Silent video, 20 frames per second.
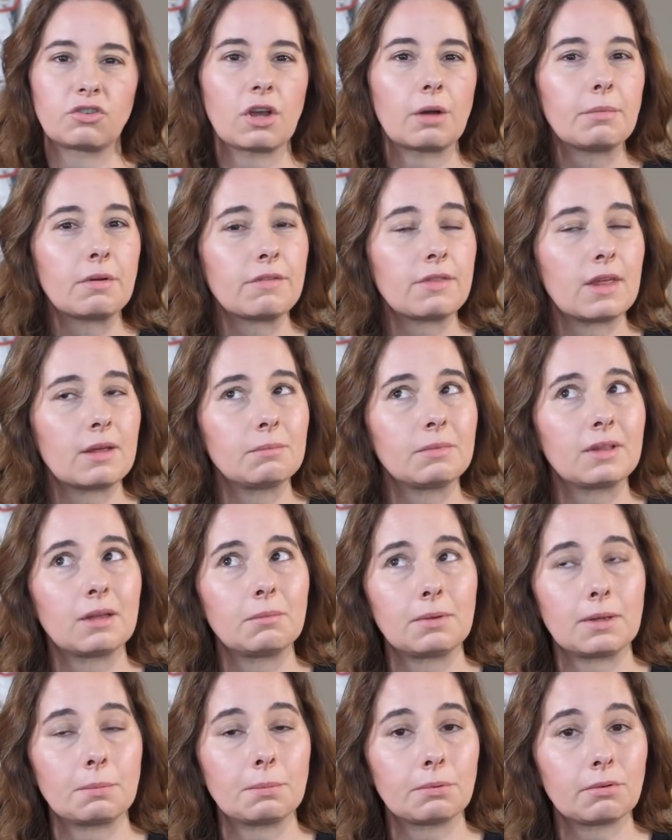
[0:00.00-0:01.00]
Some of them
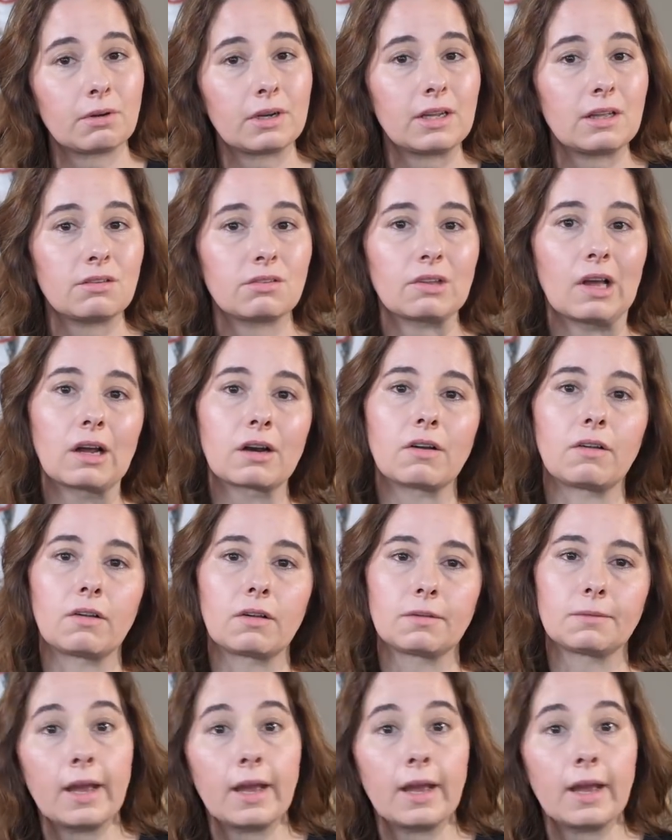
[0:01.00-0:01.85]
can be pretty subtle.